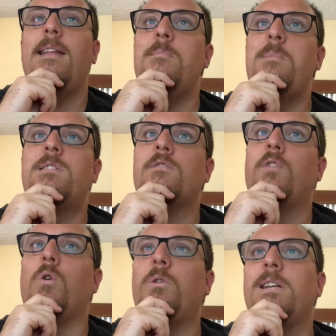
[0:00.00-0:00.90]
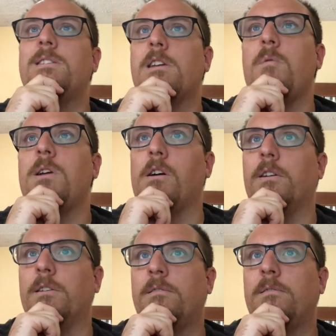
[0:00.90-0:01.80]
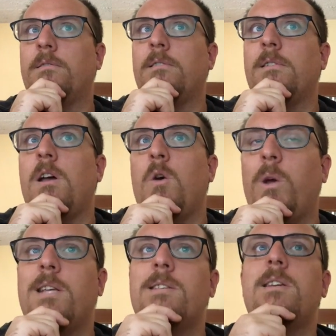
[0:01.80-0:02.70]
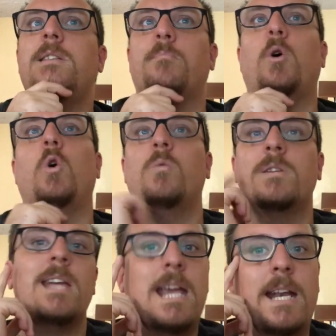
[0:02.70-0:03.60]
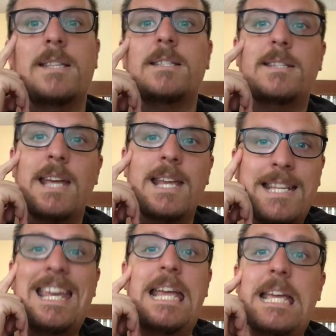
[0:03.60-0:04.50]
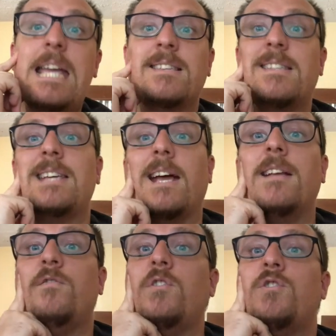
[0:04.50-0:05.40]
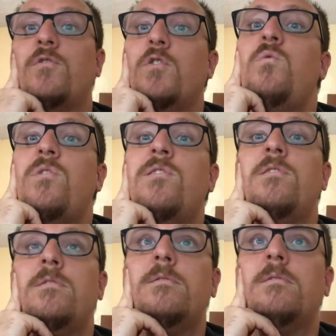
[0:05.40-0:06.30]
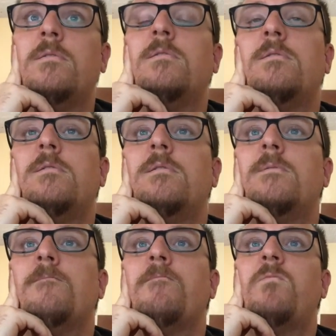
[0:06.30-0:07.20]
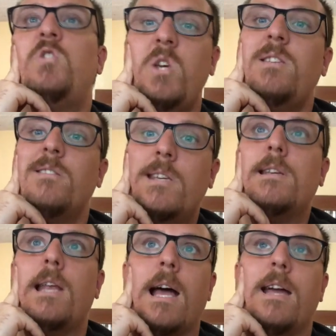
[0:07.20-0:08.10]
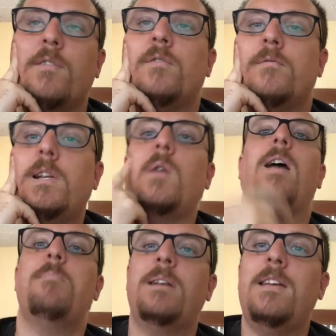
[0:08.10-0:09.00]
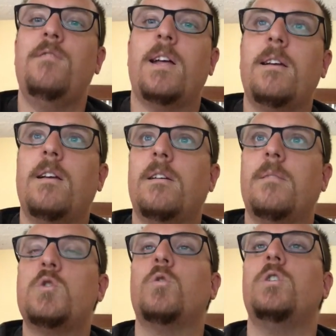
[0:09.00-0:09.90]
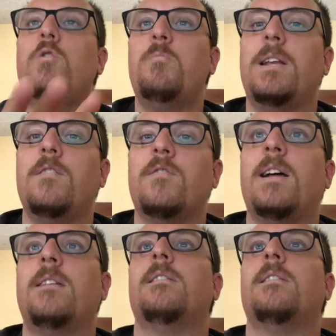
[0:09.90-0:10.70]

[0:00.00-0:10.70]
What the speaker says: the midst of all that is going on, we can see that Paul was taking a stand for truth. Jesus is alive. I believe that. I'm sure you believe that.